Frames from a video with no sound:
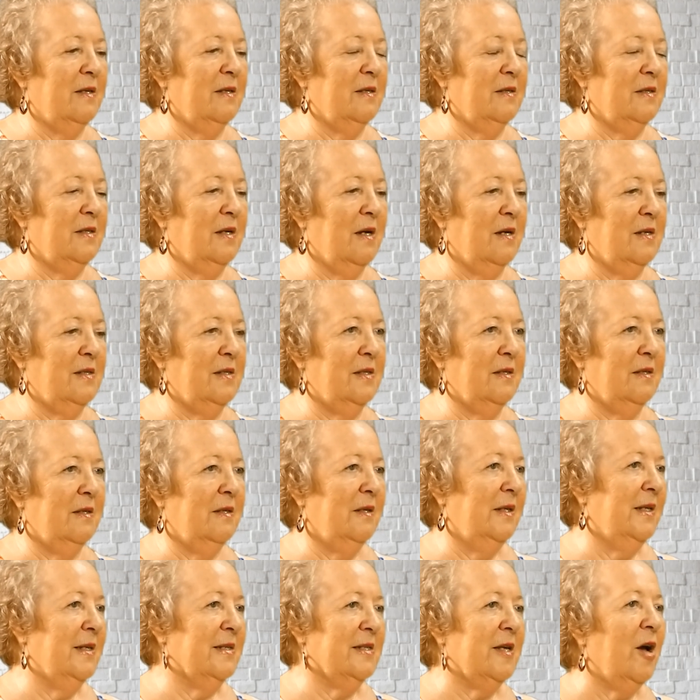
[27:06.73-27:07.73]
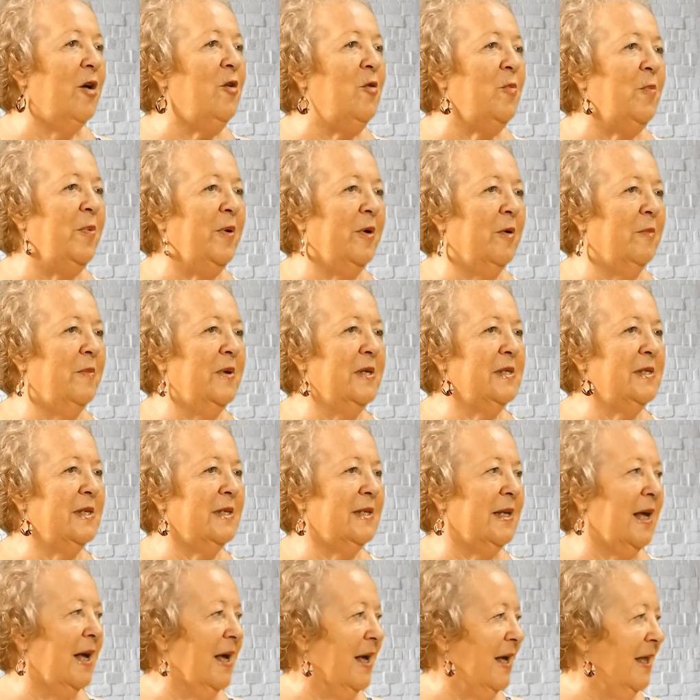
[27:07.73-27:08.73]
So I said, "It's opium." He says,
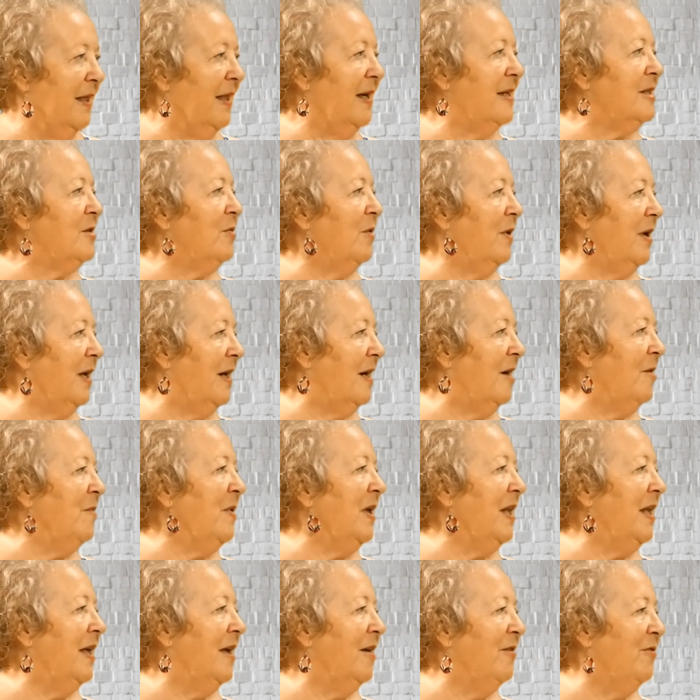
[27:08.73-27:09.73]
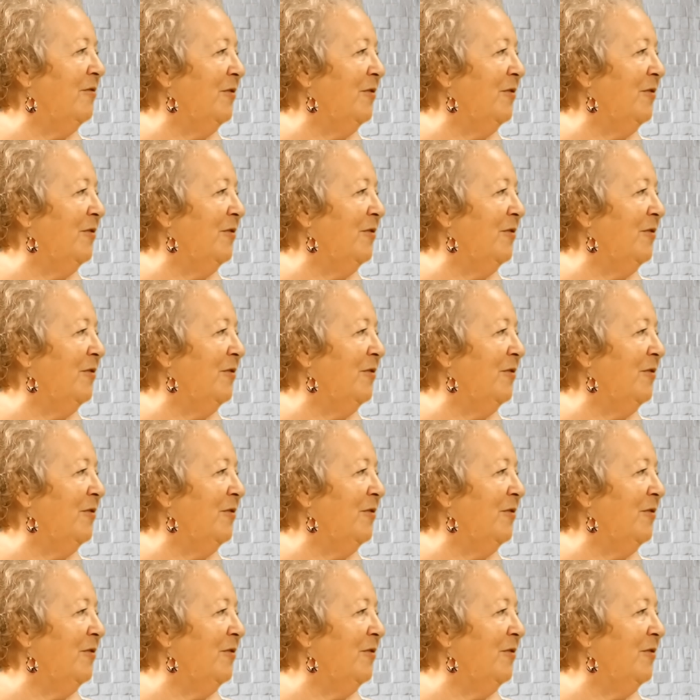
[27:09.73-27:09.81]
"That's what I'm in here